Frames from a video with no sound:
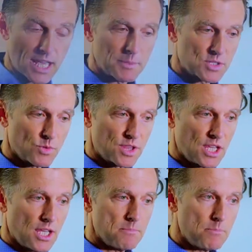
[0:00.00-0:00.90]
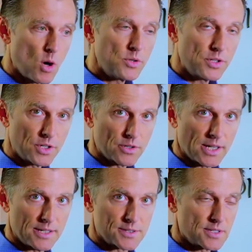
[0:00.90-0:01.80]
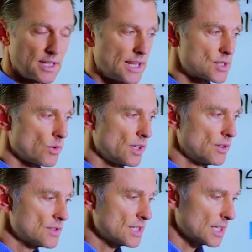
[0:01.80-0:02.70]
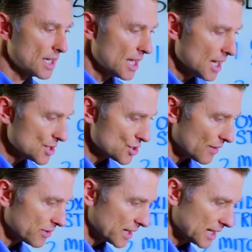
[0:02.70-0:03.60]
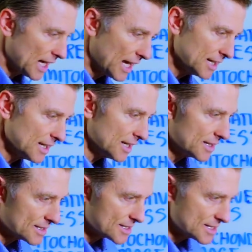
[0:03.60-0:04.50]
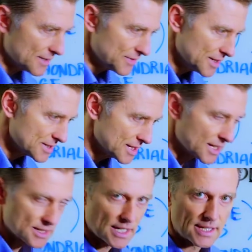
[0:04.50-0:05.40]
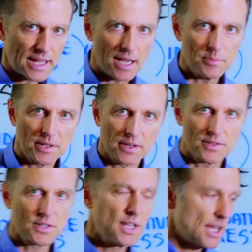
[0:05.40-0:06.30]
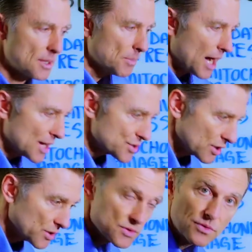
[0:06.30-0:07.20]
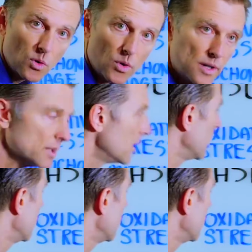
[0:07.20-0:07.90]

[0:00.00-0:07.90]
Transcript: damage with the motor neurons, and that's why you see shuffling gait and stiffness and things like that, and the posture goes forward.